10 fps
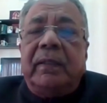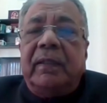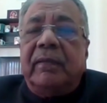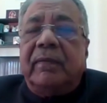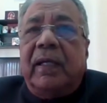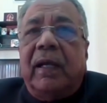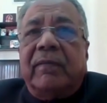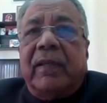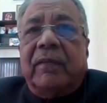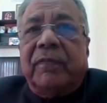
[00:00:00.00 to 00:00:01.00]
by amending
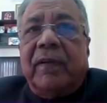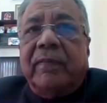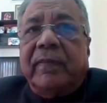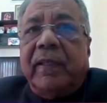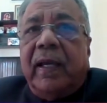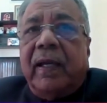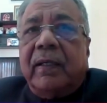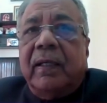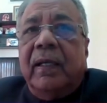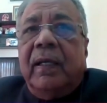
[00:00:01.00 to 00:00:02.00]
the SURFACI Act